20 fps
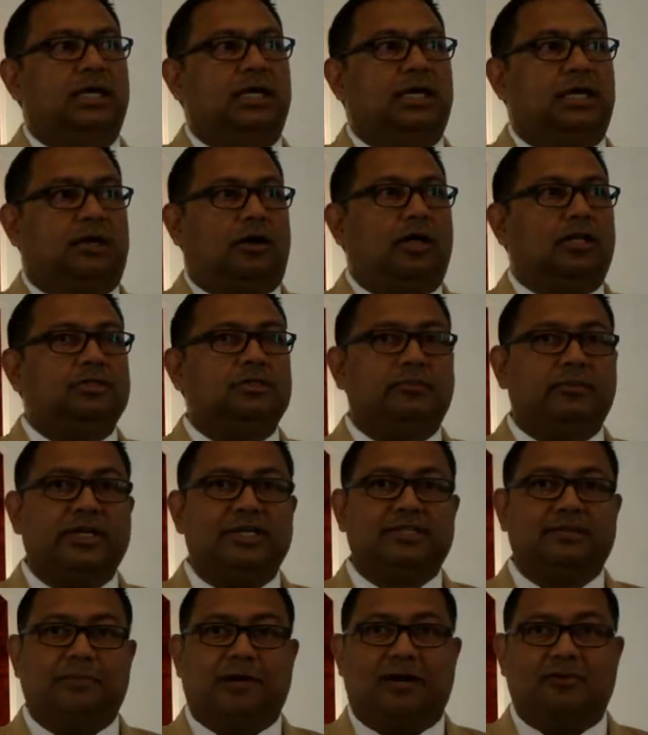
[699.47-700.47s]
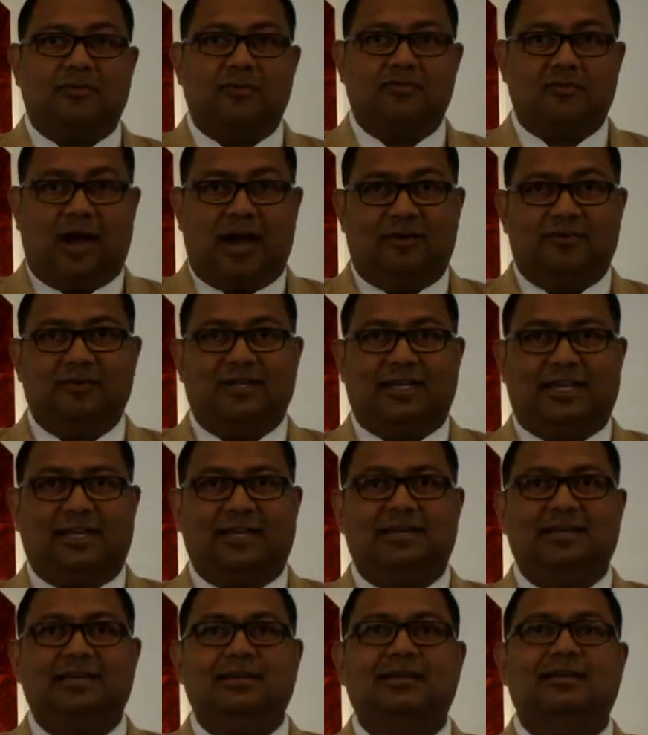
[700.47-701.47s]
It also brings about
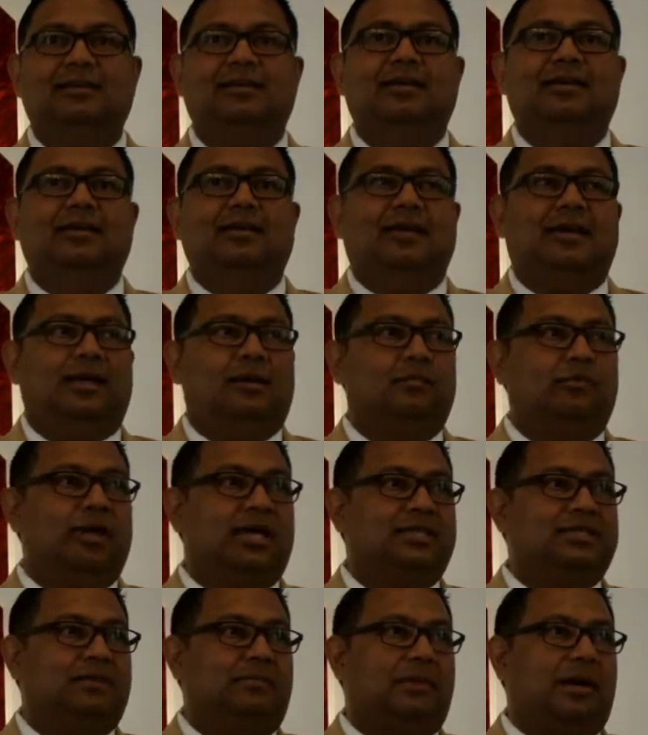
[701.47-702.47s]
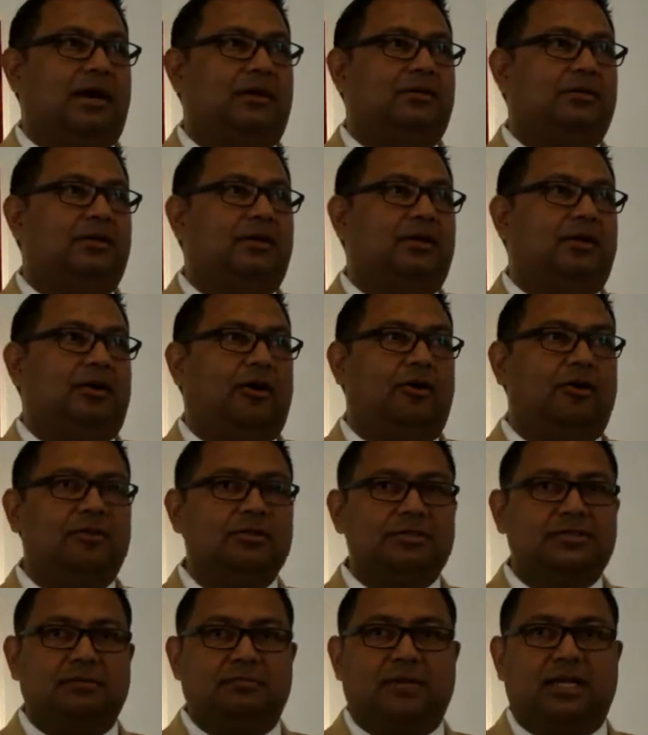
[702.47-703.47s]
grounding. It brings about
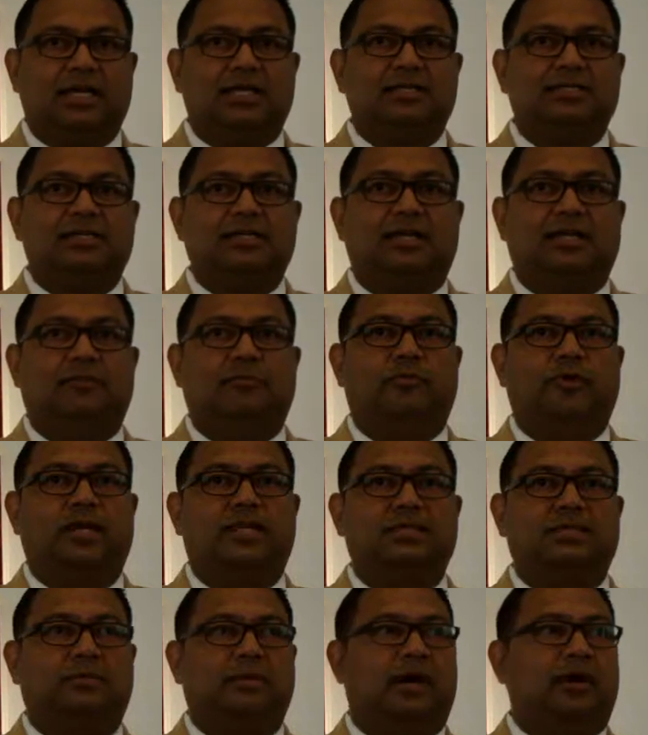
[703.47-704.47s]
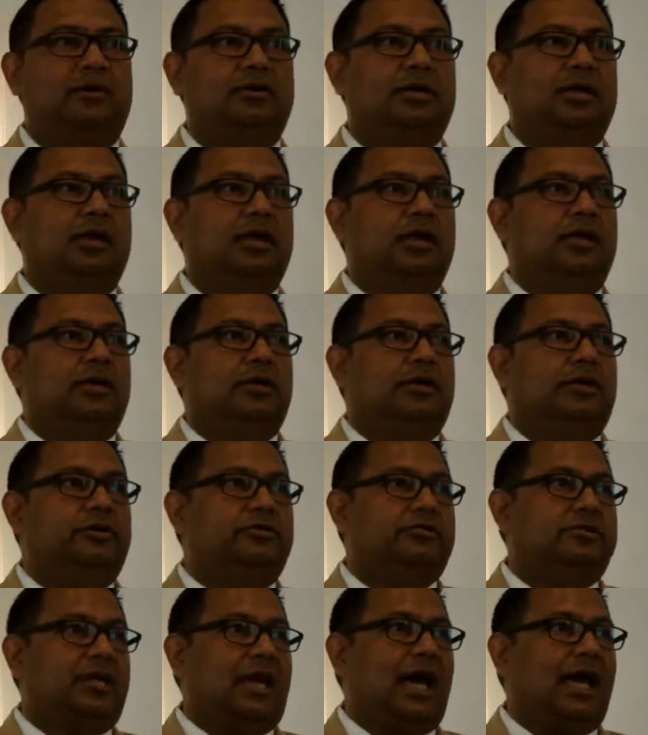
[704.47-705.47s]
wholesomeness. It brings about
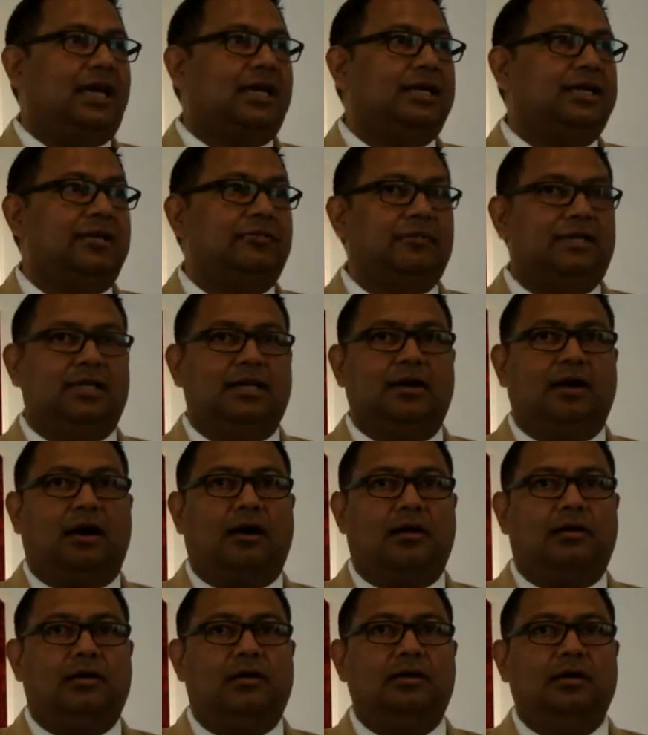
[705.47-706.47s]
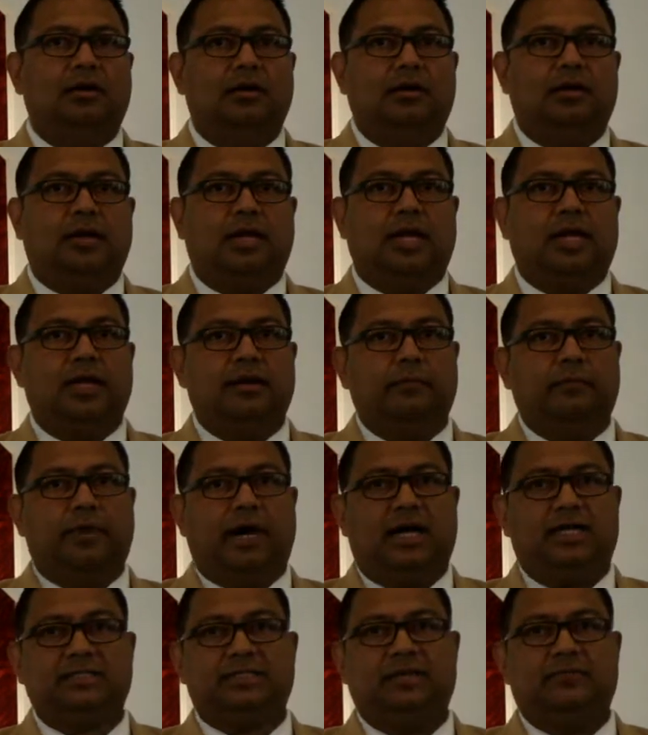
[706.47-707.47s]
neutrality within our negative,
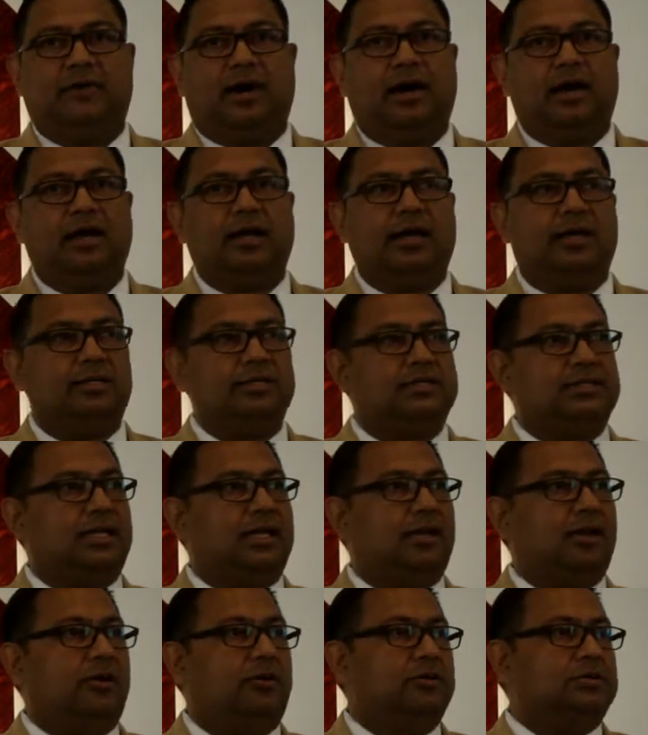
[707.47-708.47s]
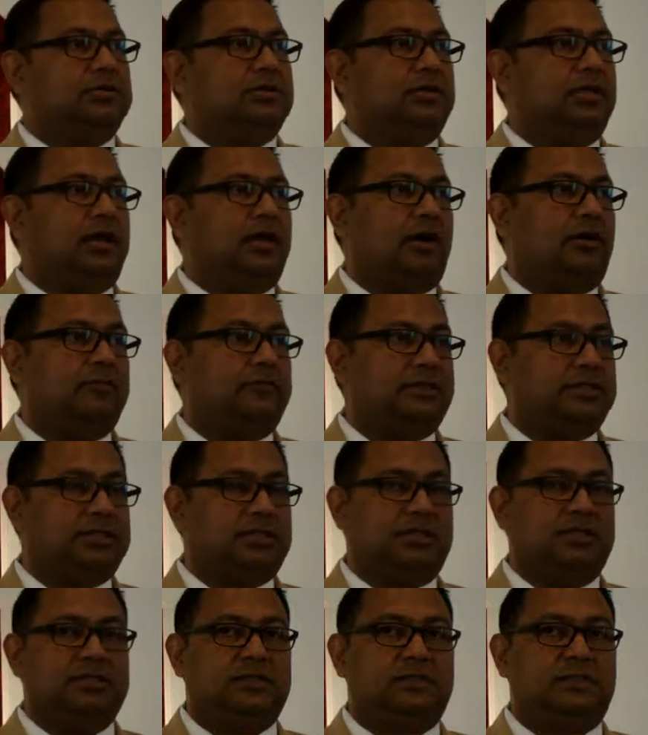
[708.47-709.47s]
positive ions that goes in our
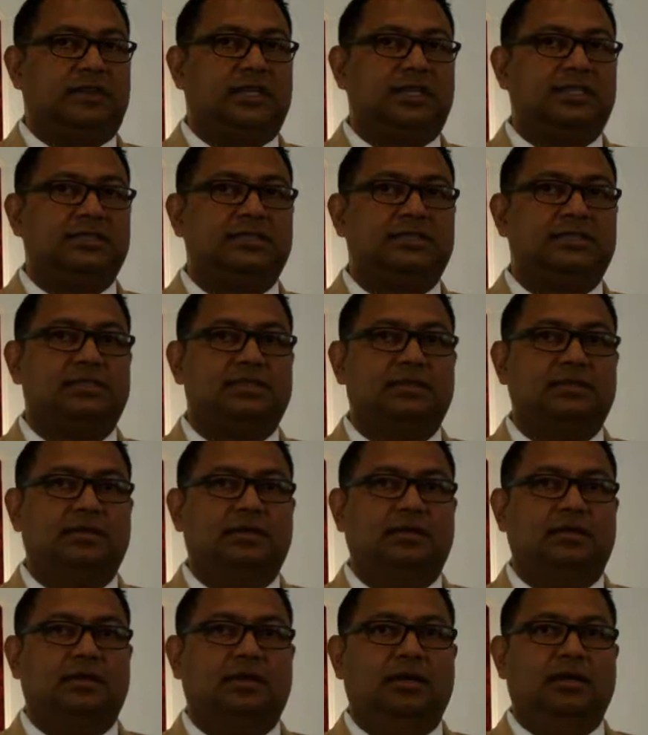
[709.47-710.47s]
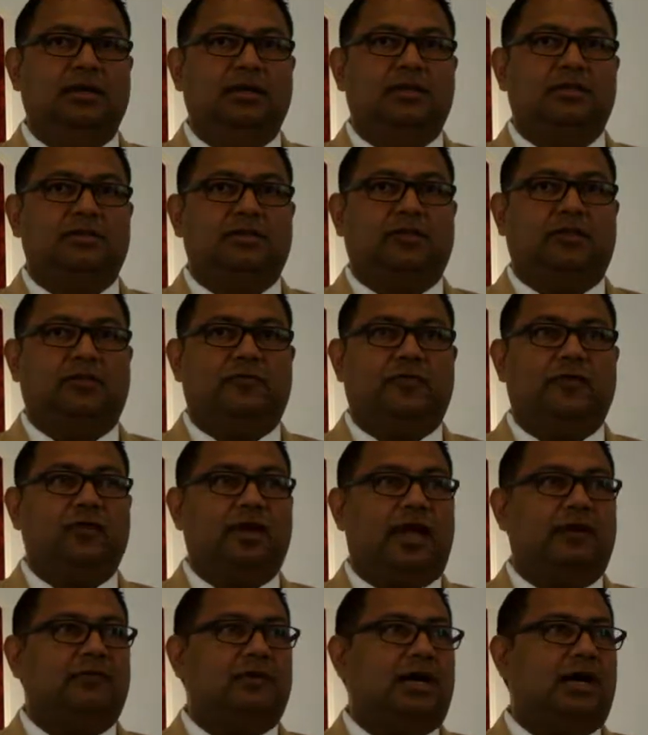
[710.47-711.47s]
physical space. So if you
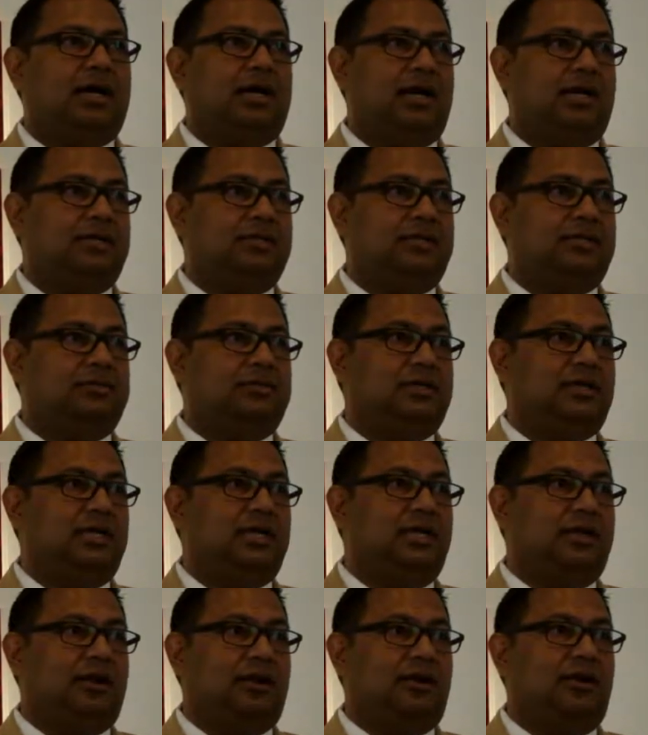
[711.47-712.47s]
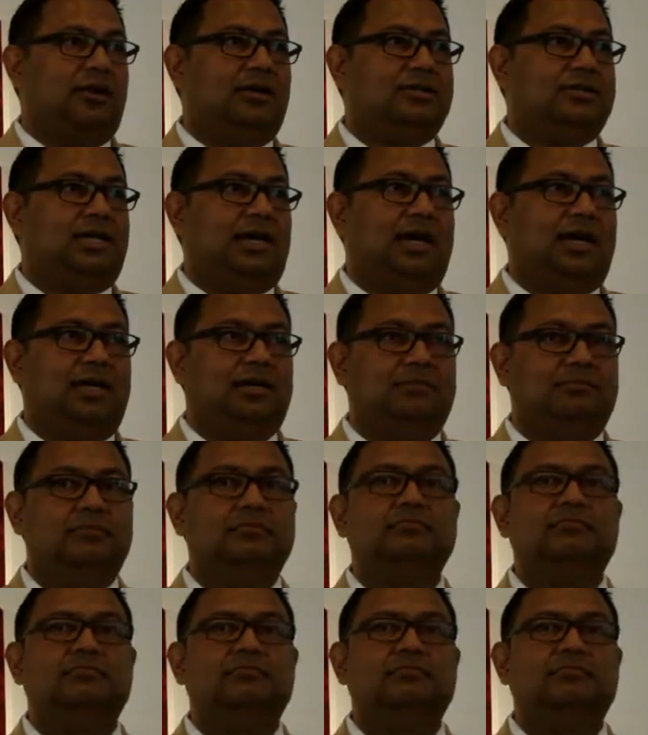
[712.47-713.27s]
have not hugged a tree in a long time,